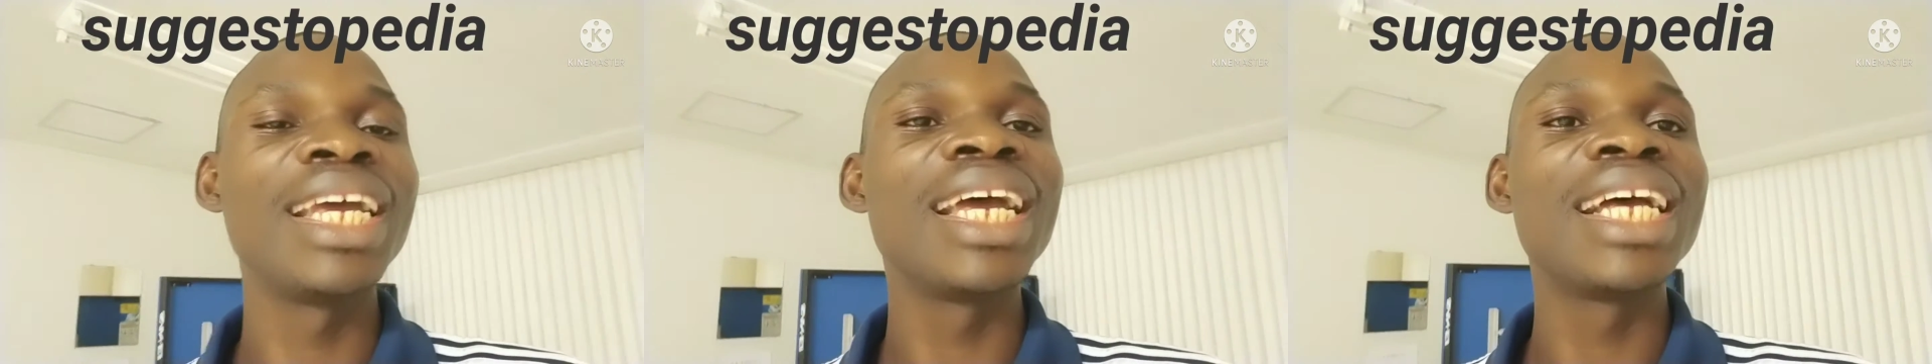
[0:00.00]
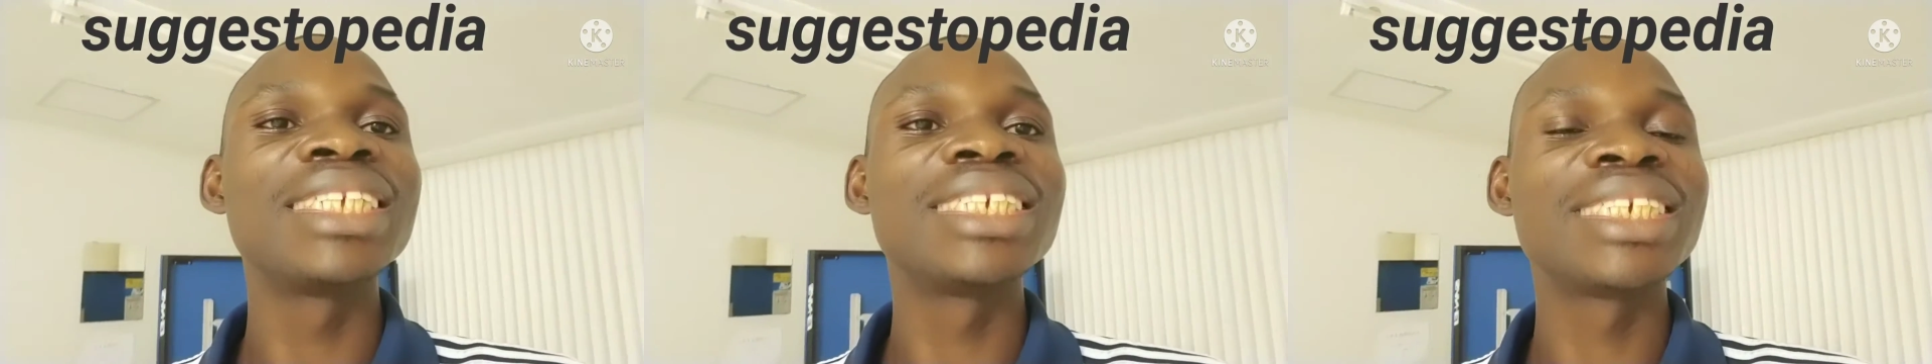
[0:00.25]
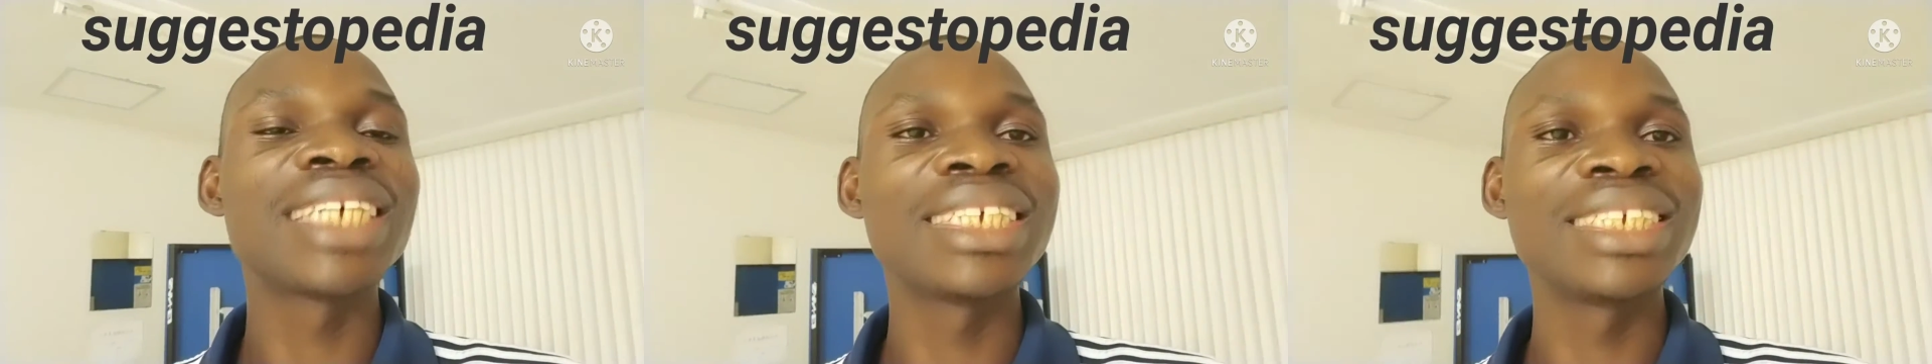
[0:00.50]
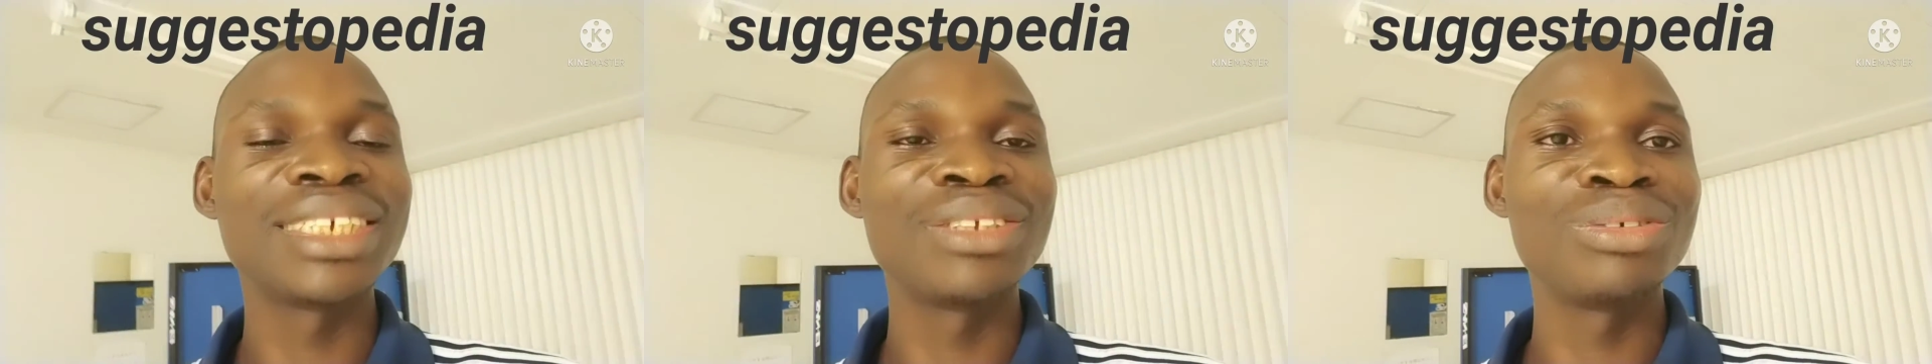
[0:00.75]
And
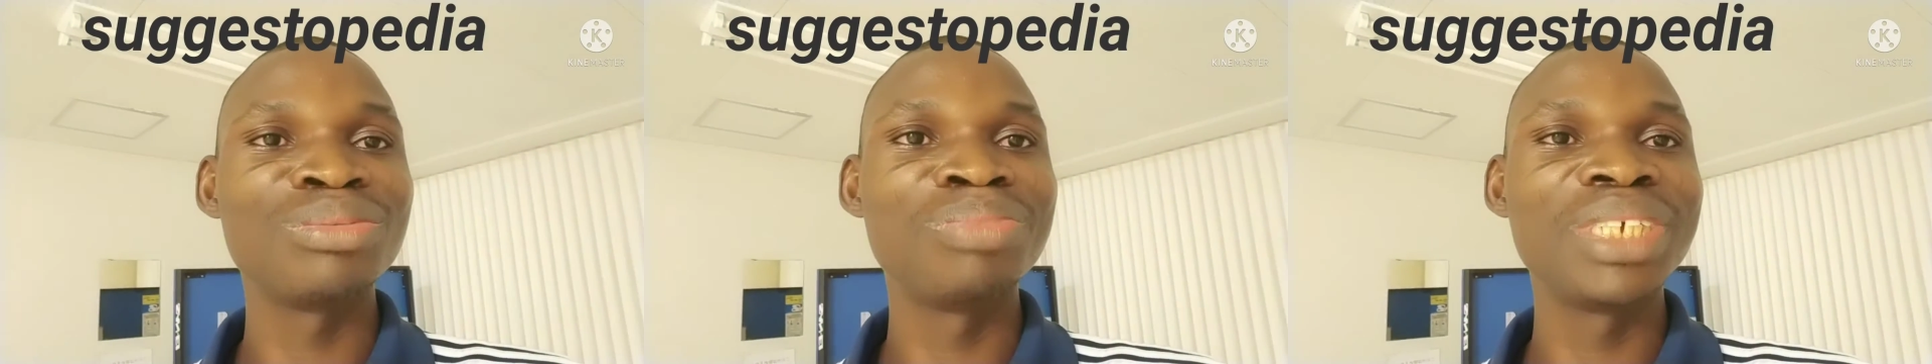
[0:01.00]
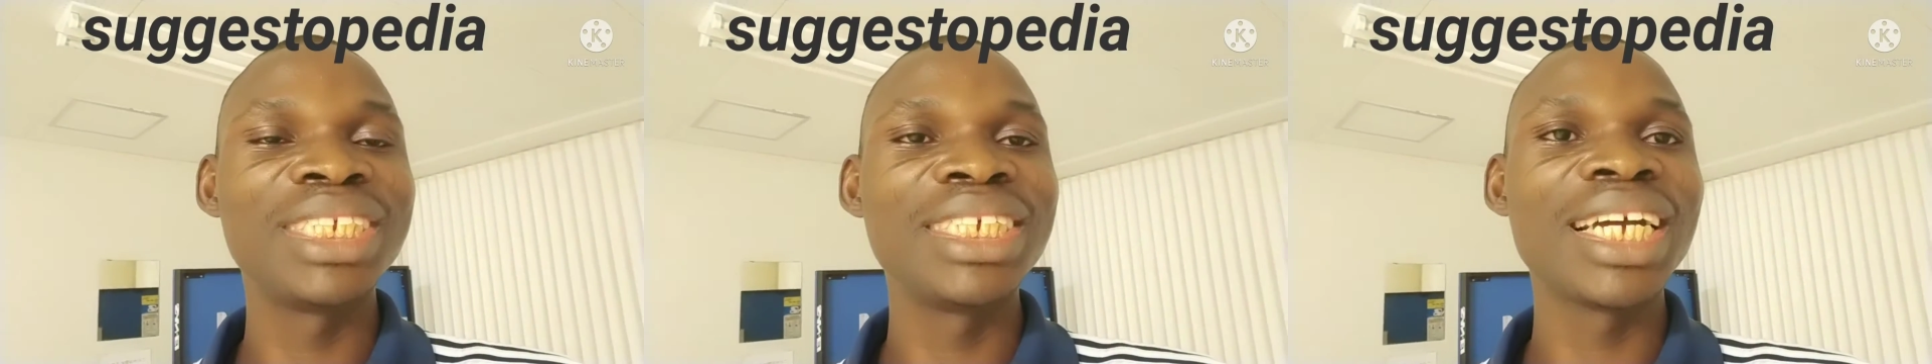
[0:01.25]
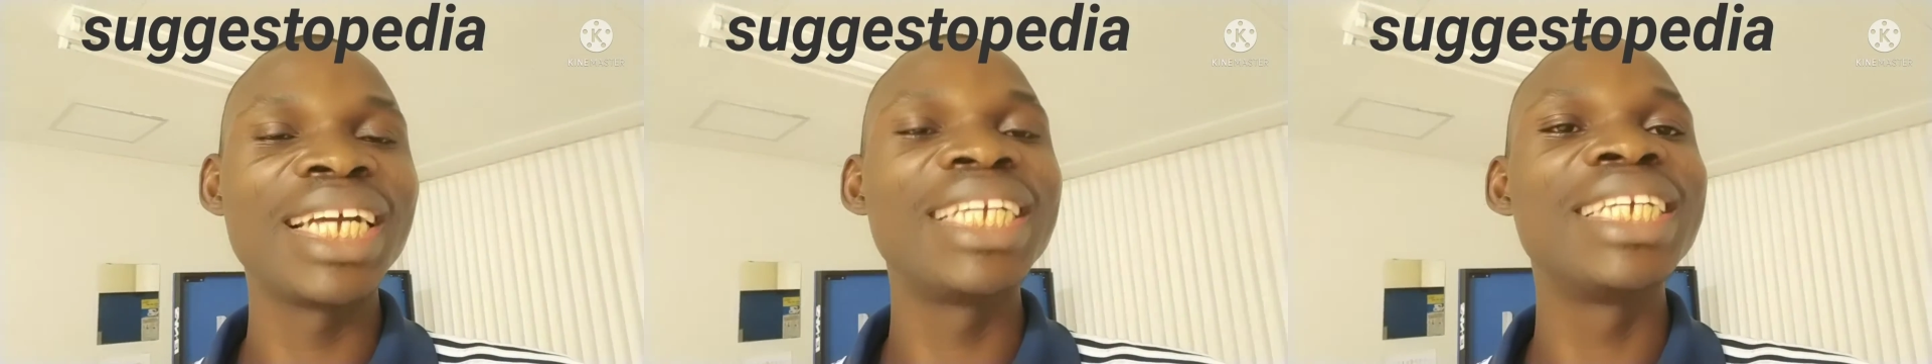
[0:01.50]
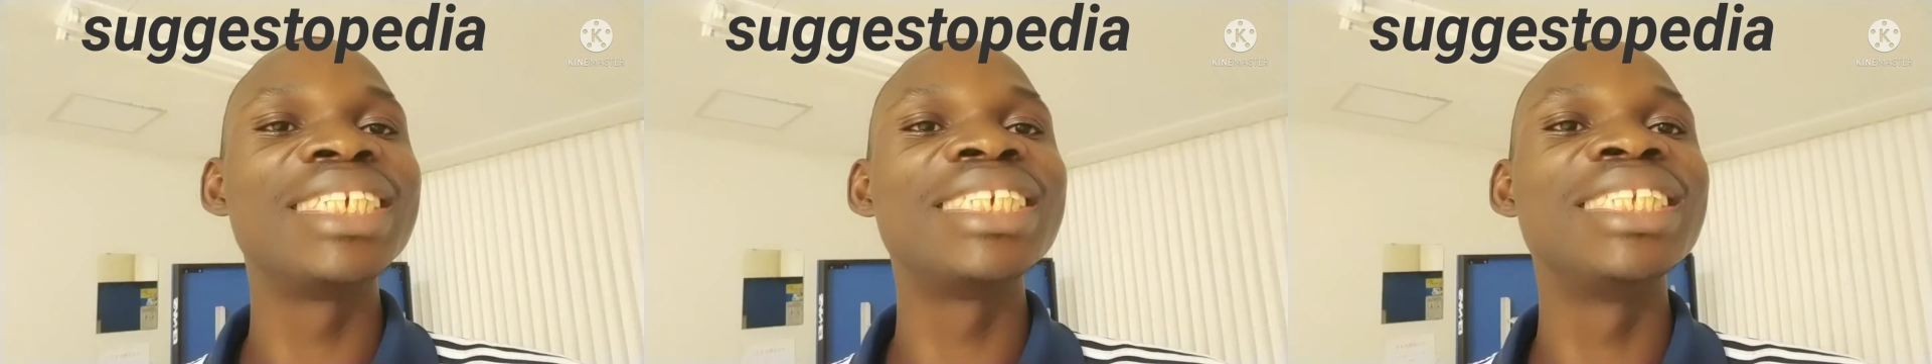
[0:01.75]
suggestopedia
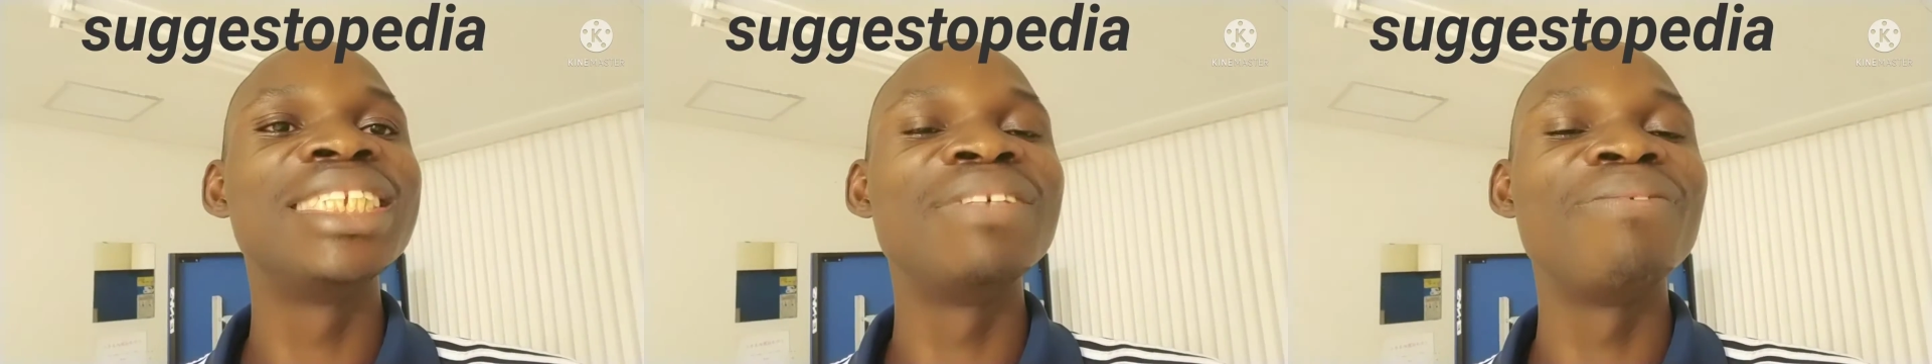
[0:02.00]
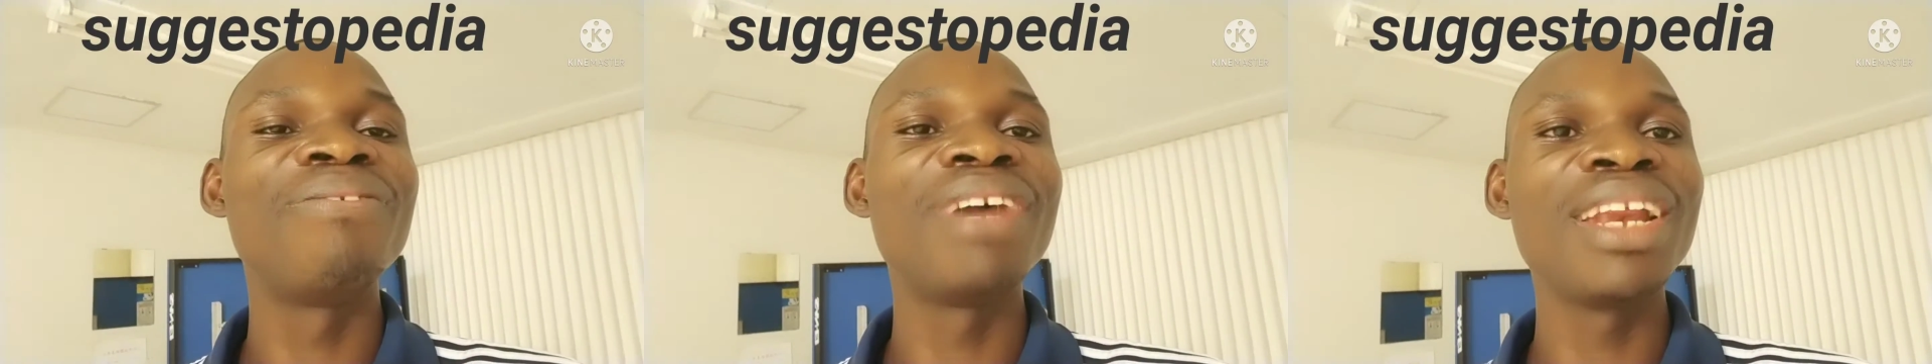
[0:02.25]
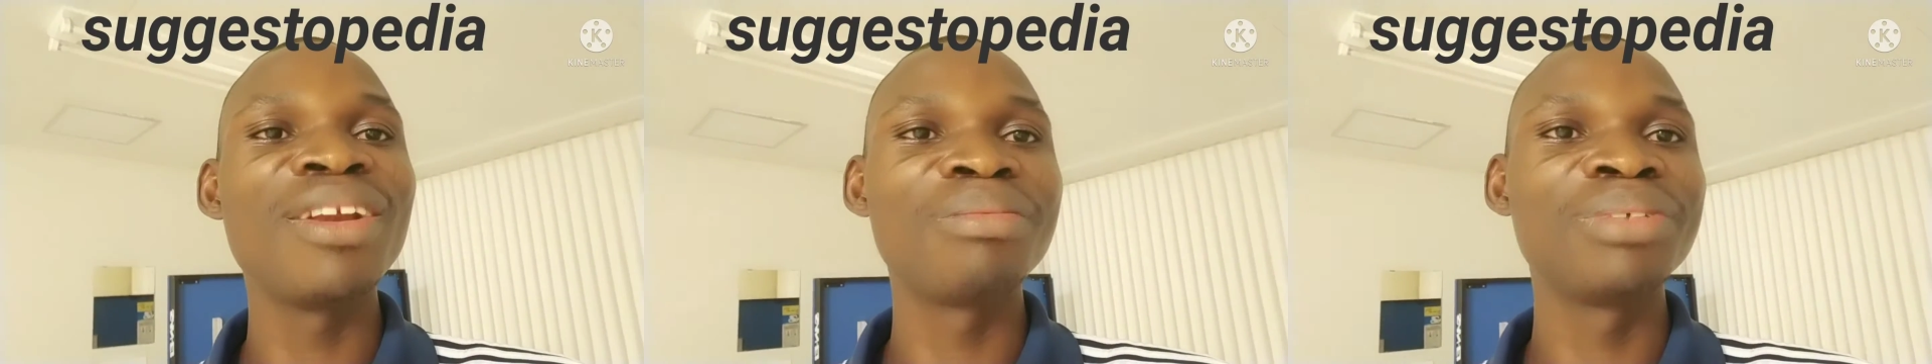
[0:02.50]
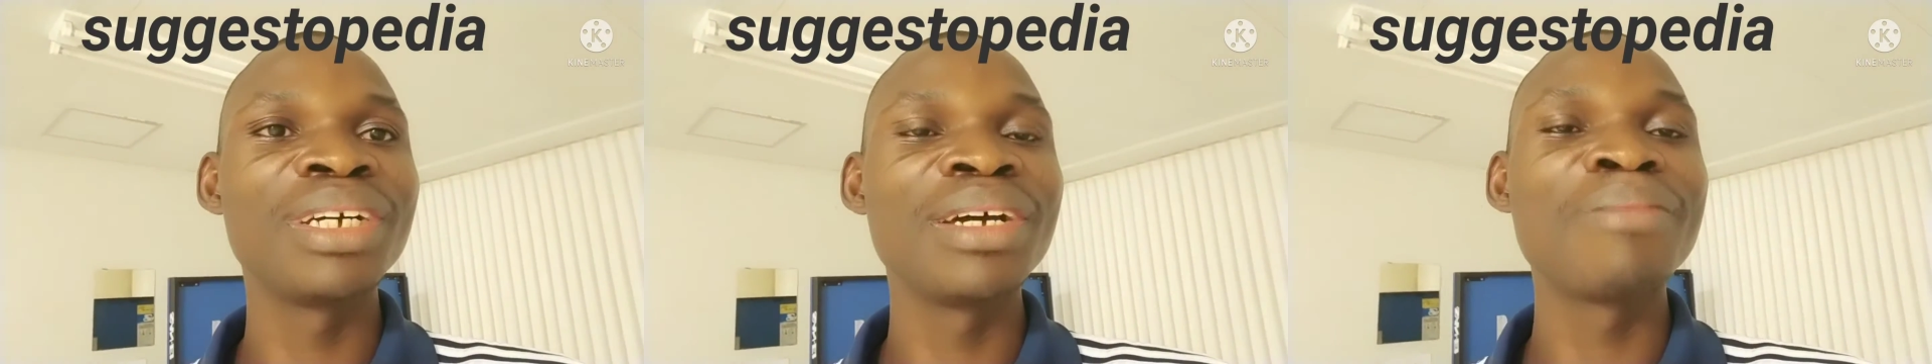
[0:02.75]
is developed